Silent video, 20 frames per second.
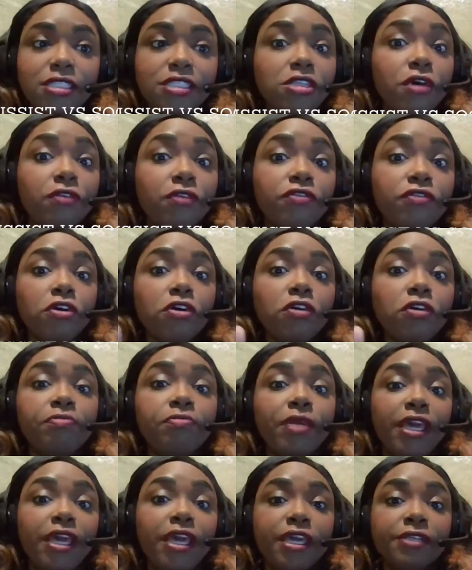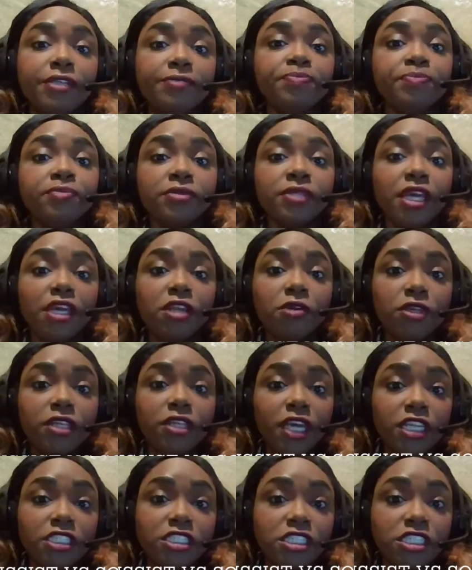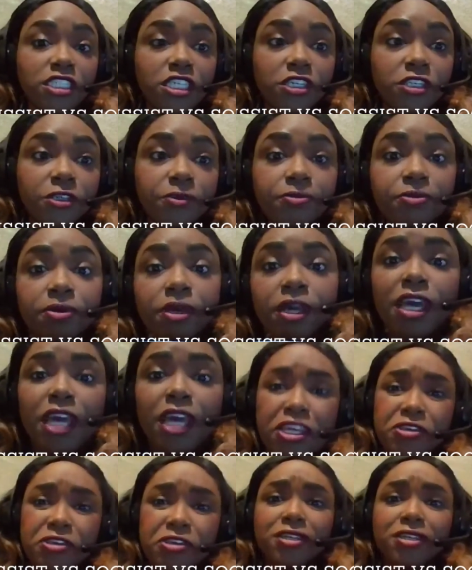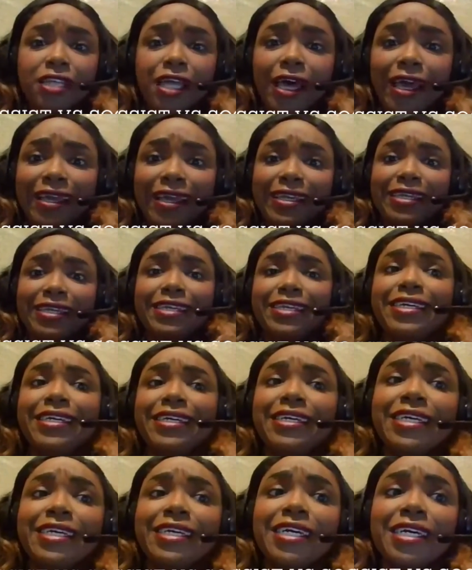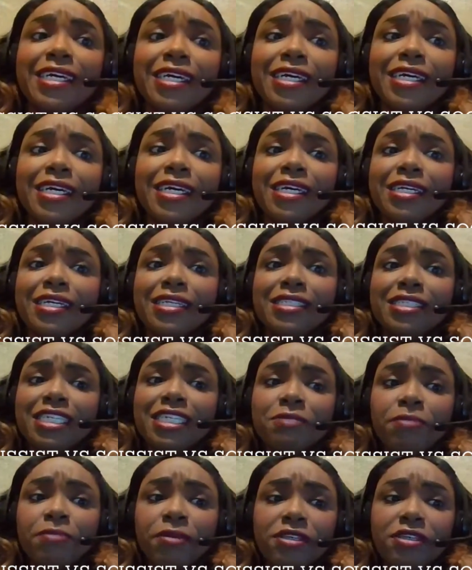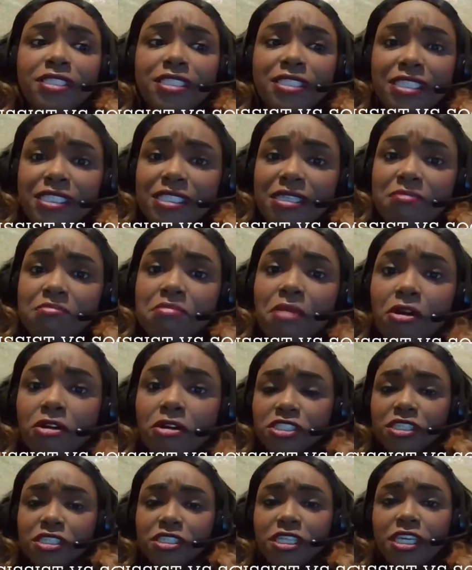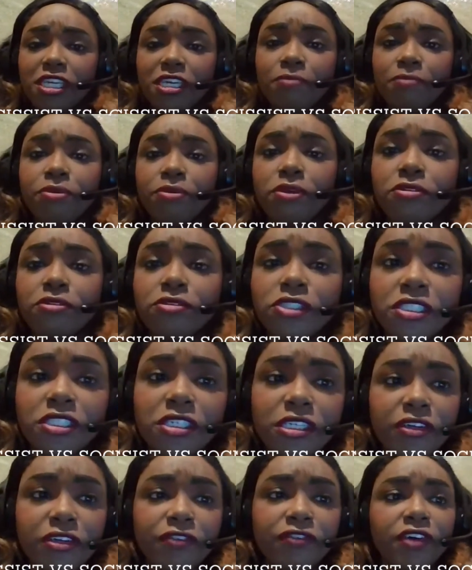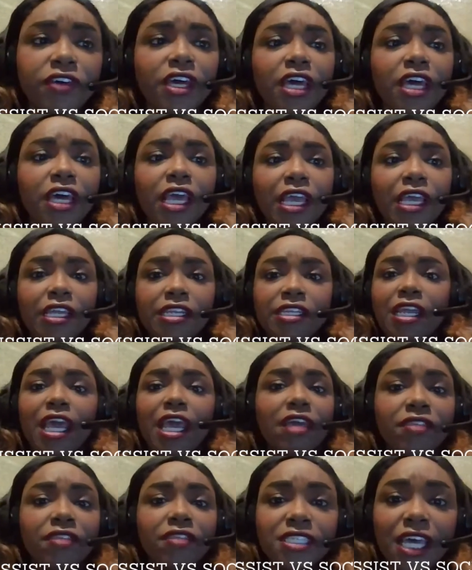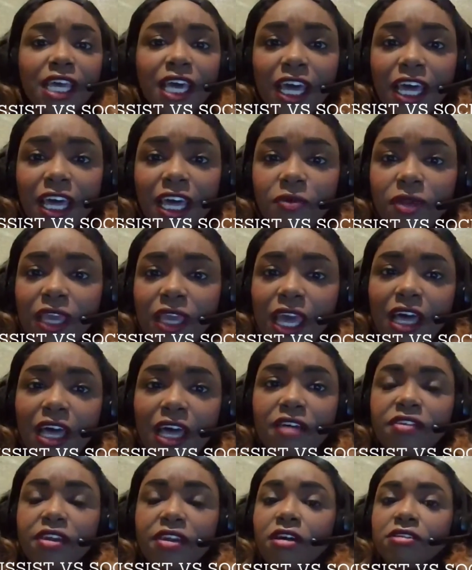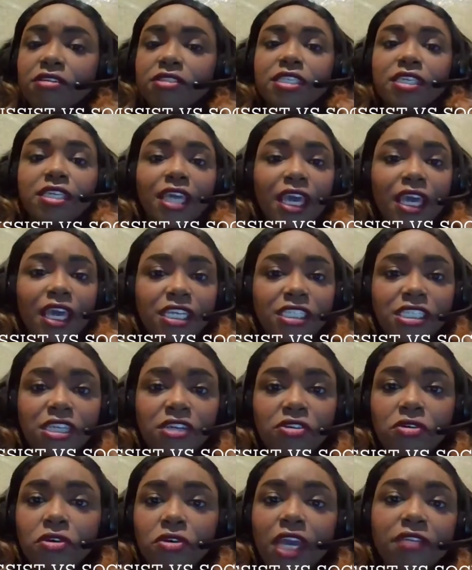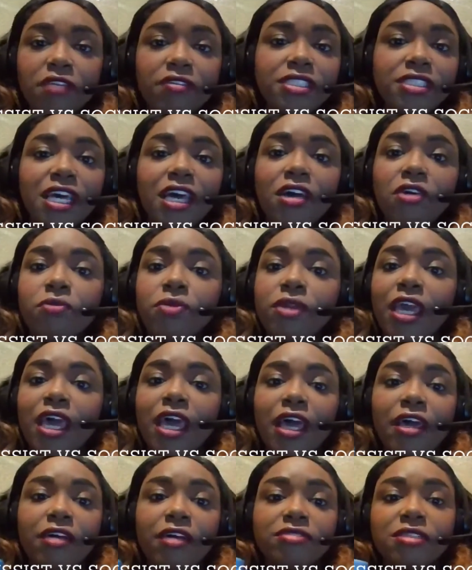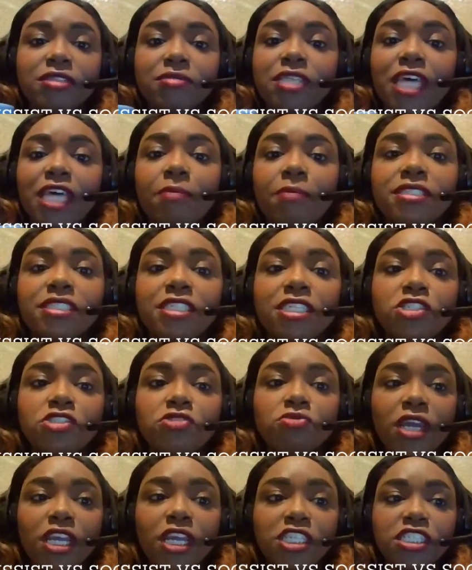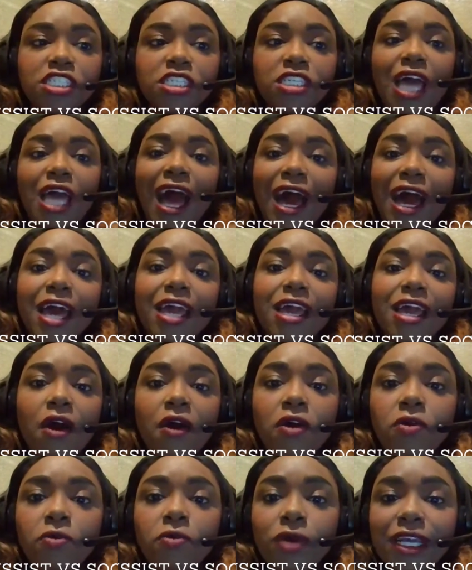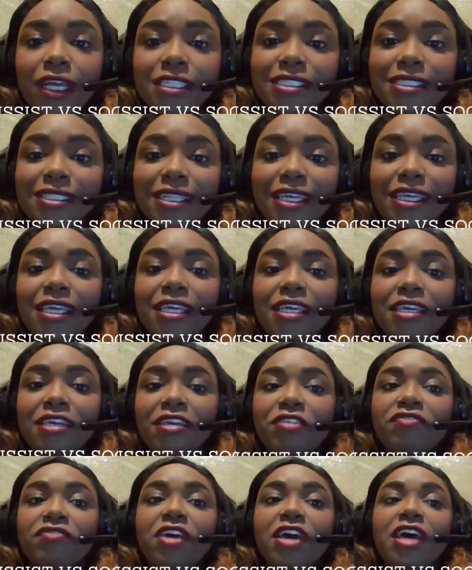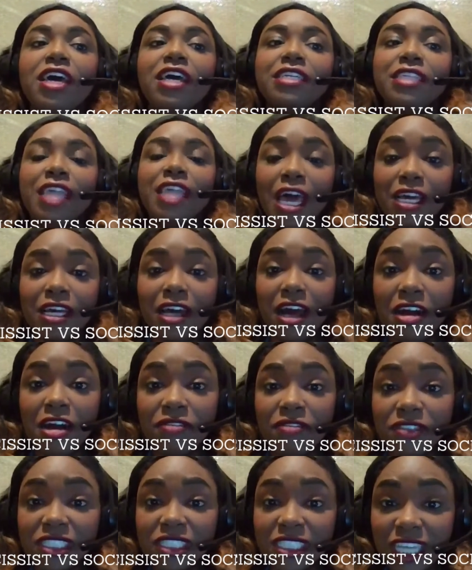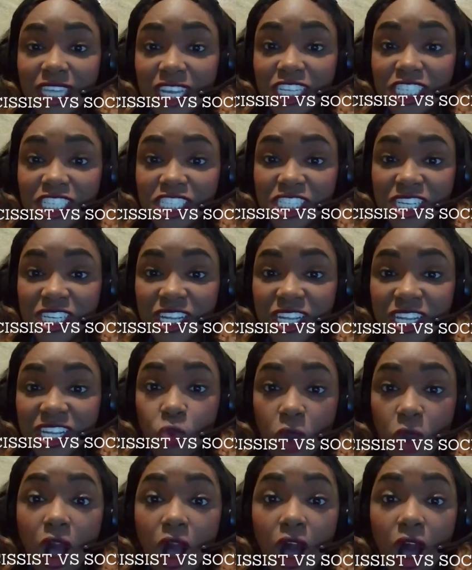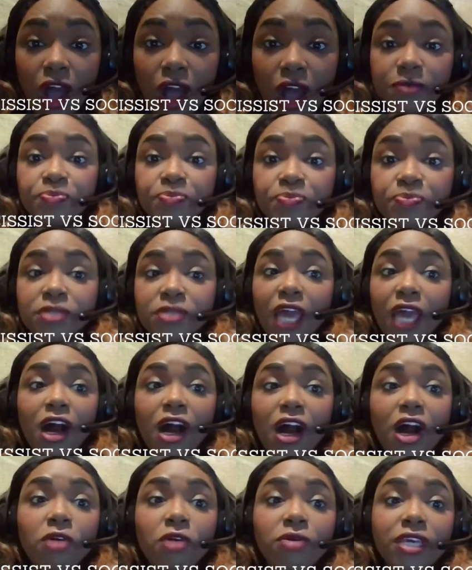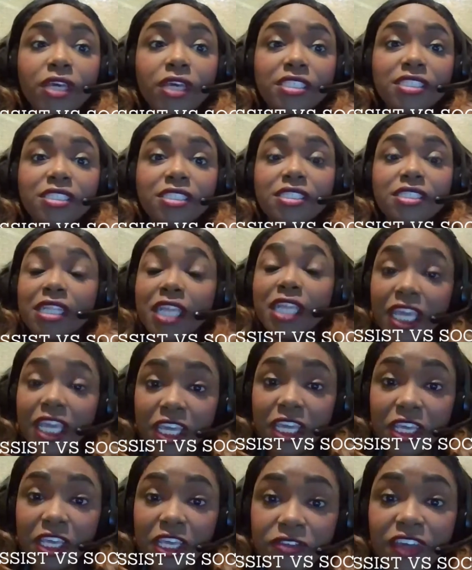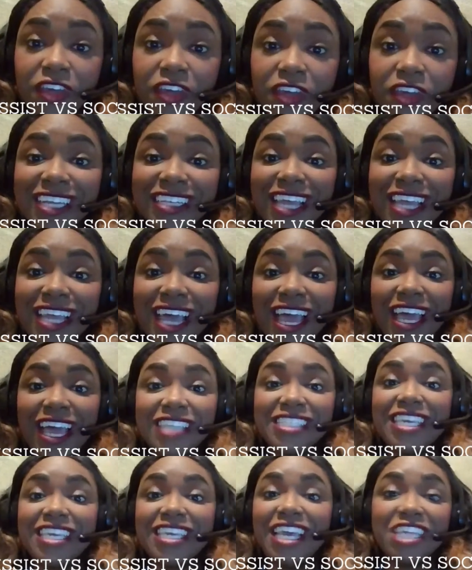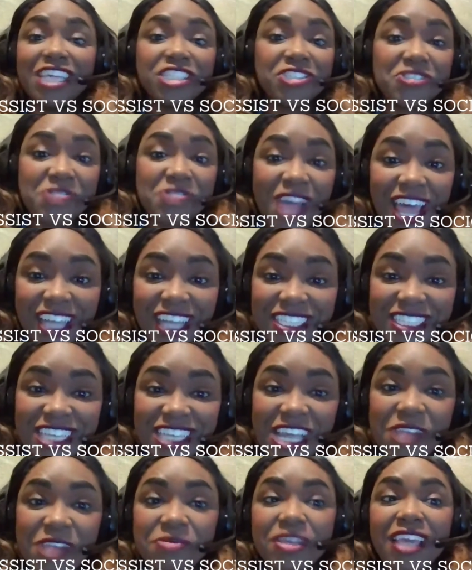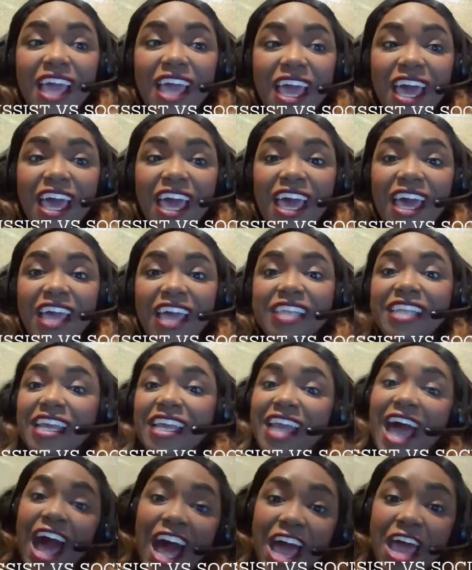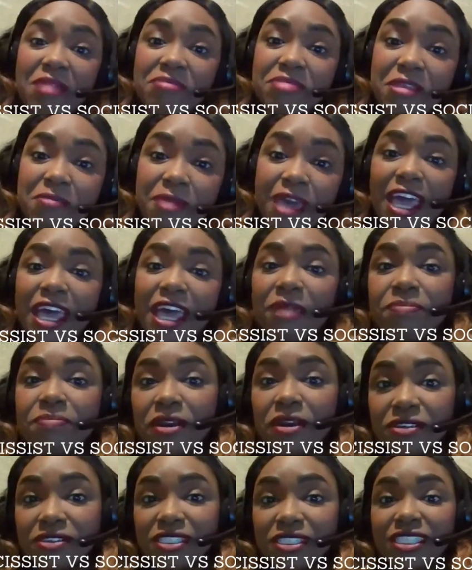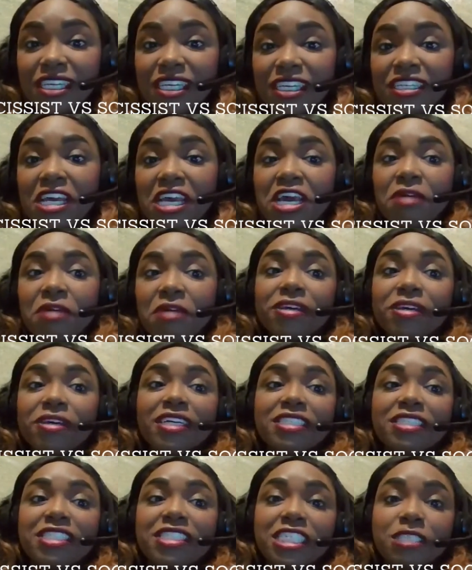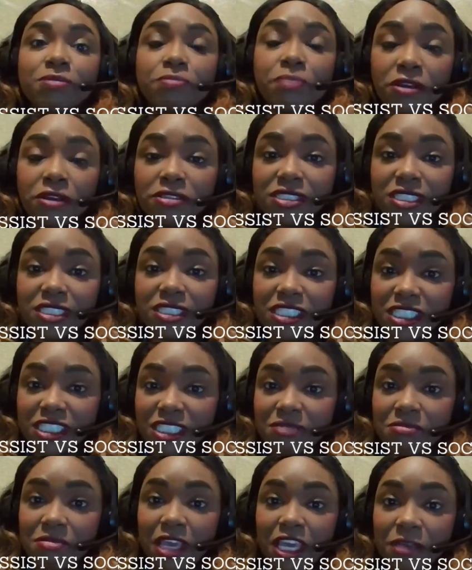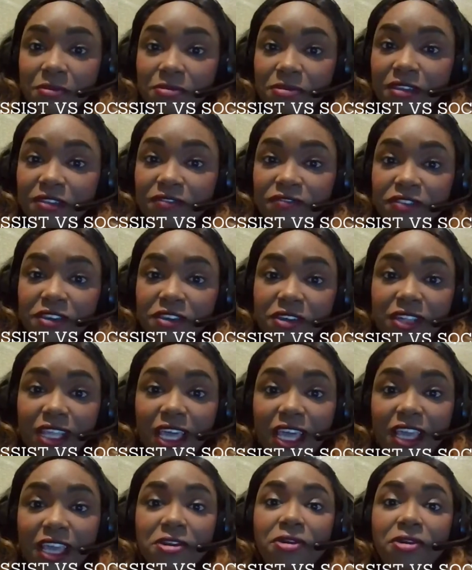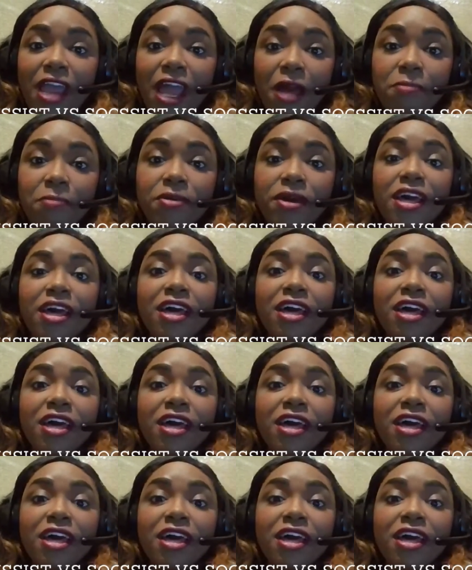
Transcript: So if you've been in a relationship and you're like, this person is emotionally abusive. And every time we have an altercation or every time we have some type of situation, I always leave that conversation wrong. I always leave that interaction that we had that I'm the bad person because this person just made me feel like crap.